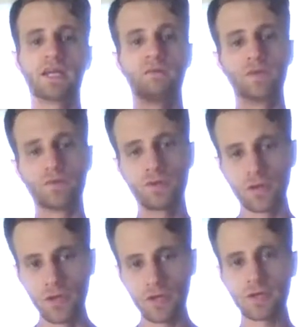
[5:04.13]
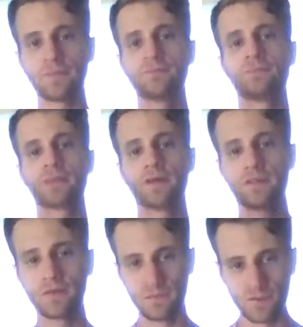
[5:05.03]
If you cook
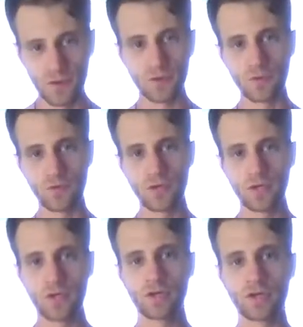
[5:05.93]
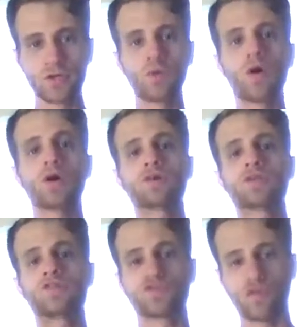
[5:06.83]
the food, you are
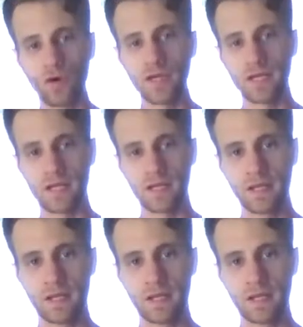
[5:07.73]
destroying it.